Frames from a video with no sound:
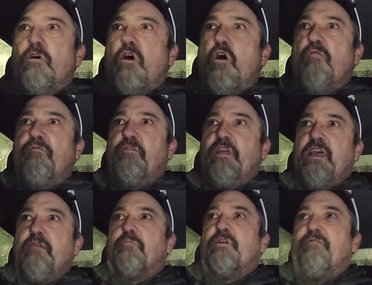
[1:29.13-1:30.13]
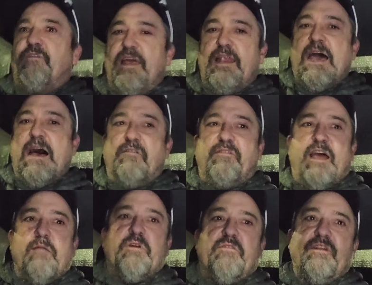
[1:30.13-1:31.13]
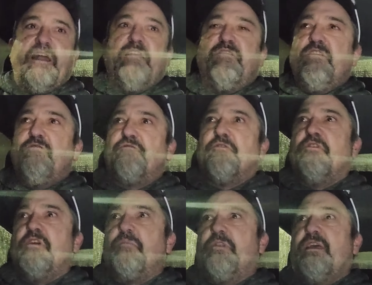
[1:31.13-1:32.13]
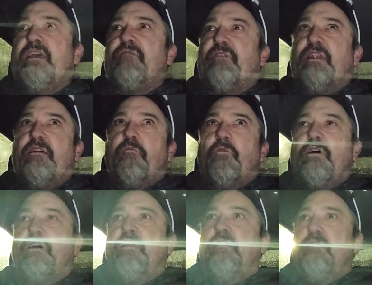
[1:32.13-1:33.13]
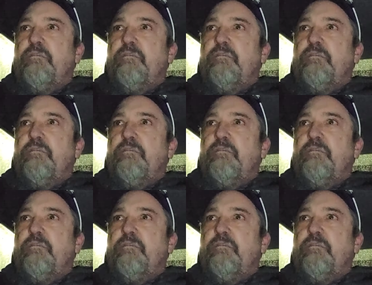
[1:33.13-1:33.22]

hopefully prevent Alzheimer's. And I do truly believe that it would,